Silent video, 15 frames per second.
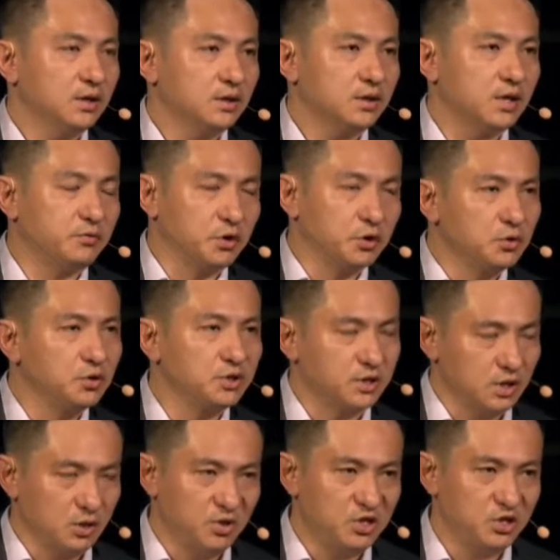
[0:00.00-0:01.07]
the reducing
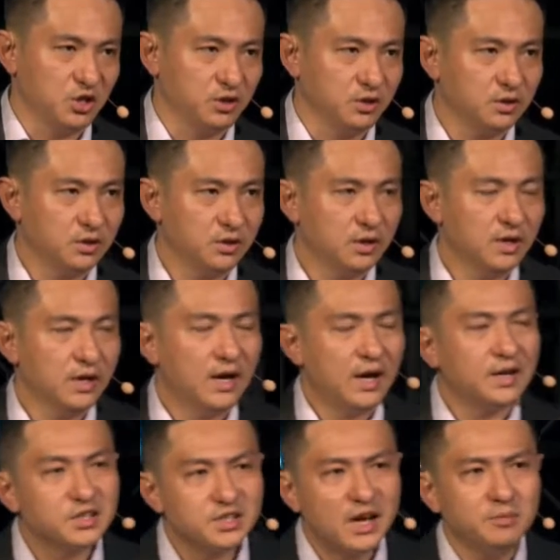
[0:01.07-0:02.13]
the emission.
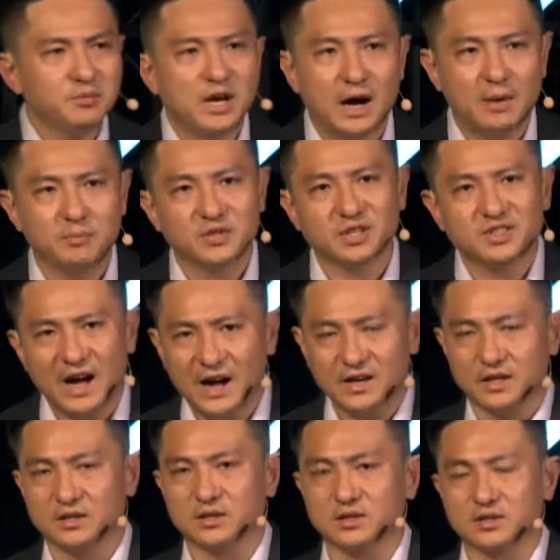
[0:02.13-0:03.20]
At the same time, the
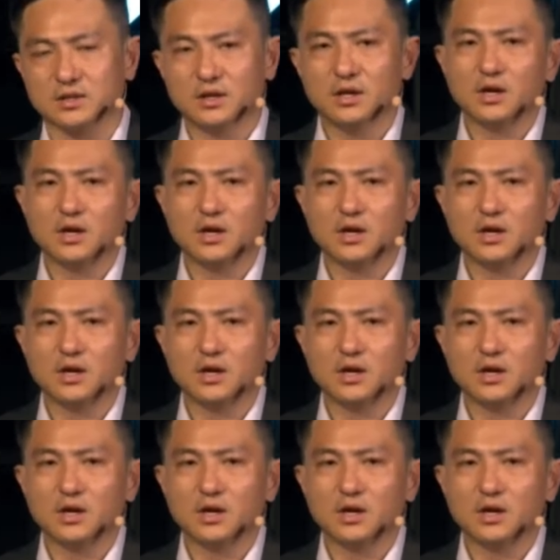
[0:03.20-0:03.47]
target